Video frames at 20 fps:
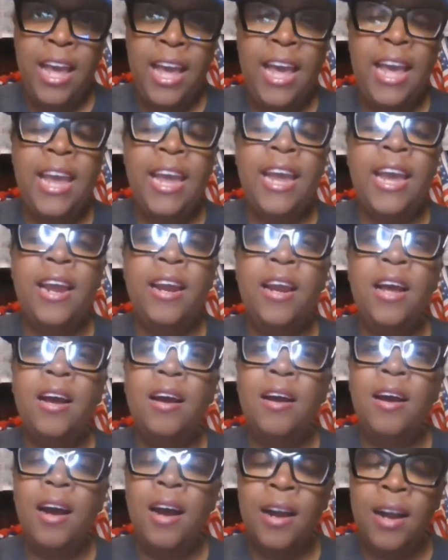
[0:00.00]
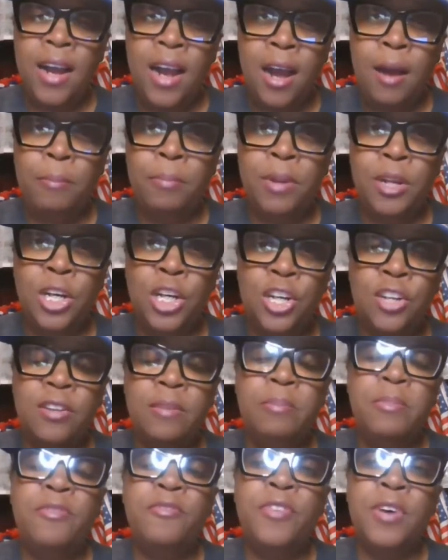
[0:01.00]
and accomplish
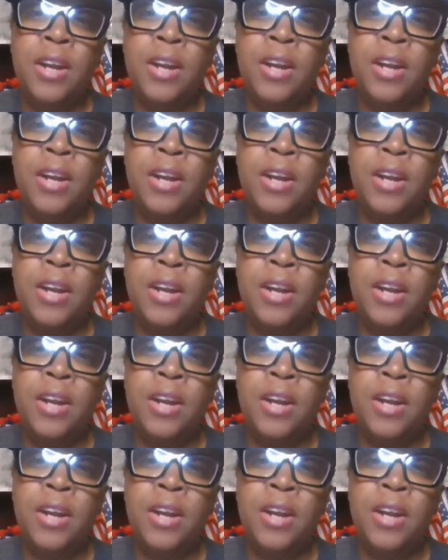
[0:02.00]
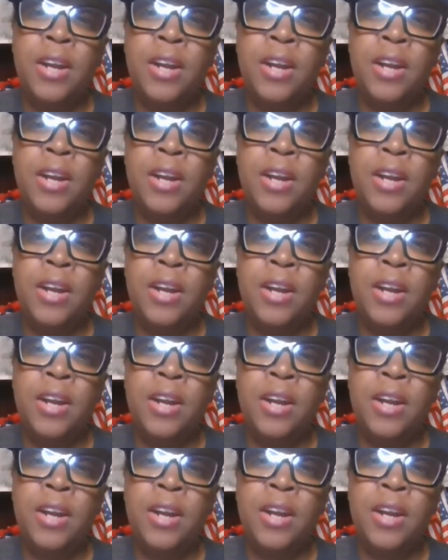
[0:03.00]
some phenomenal things that can have
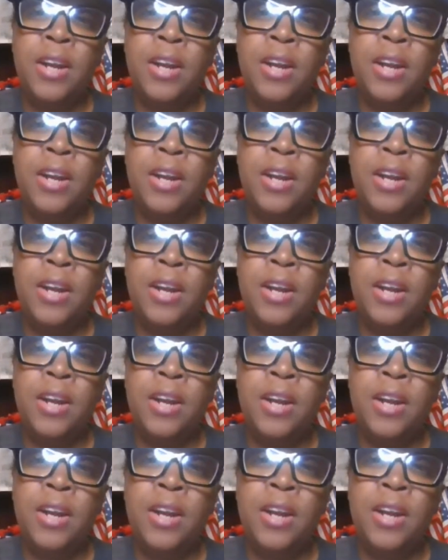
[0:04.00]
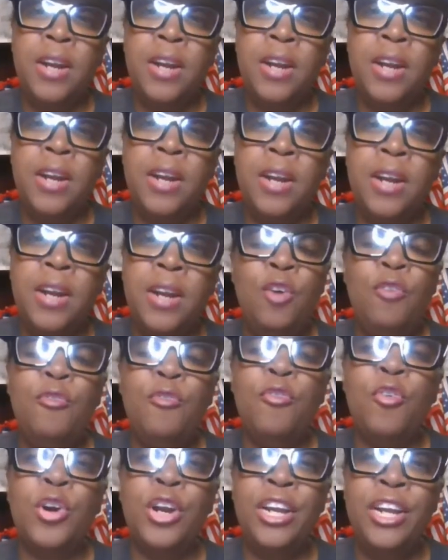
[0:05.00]
a lasting impact
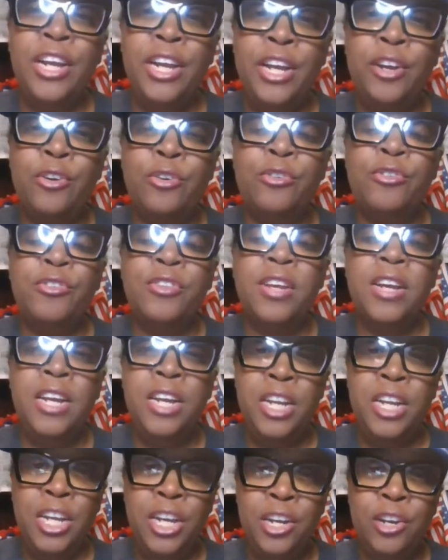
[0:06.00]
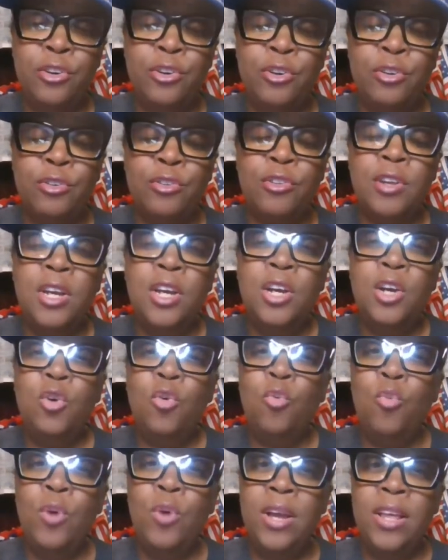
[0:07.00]
for years and years
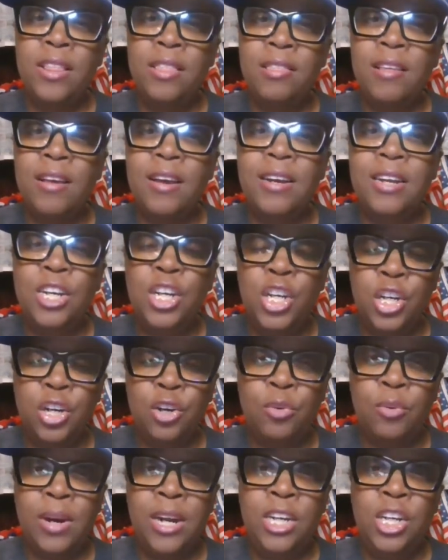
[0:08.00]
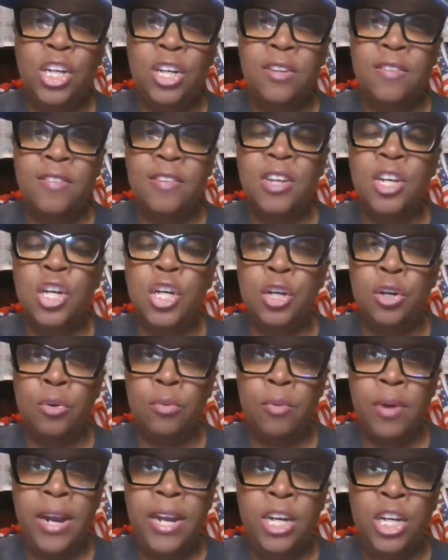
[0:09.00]
with generations and
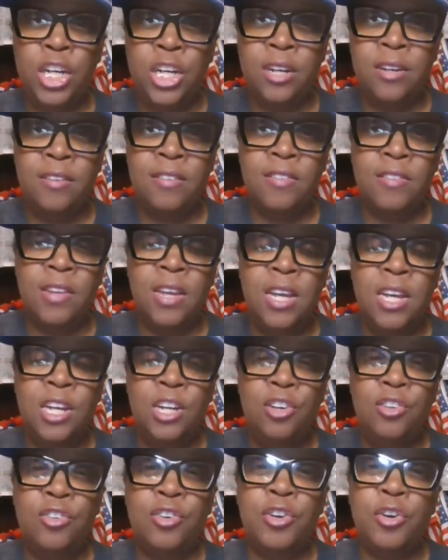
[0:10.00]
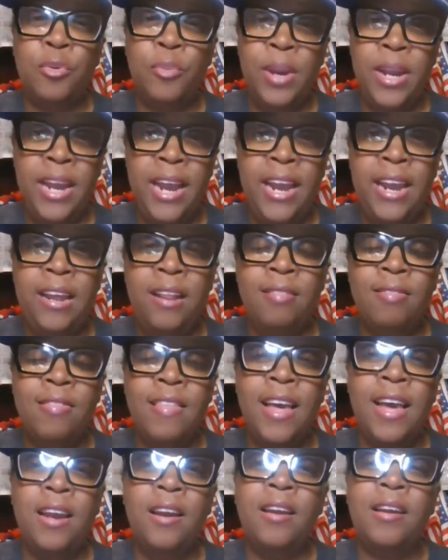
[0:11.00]
generations to create
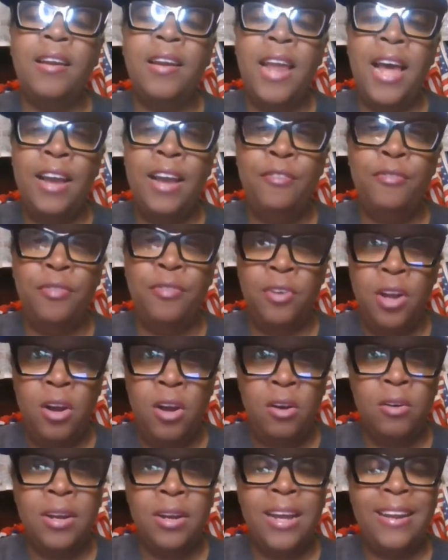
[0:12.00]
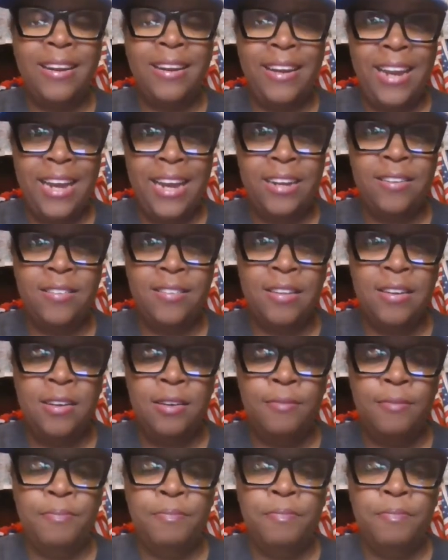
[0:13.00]
that lifelong legacy.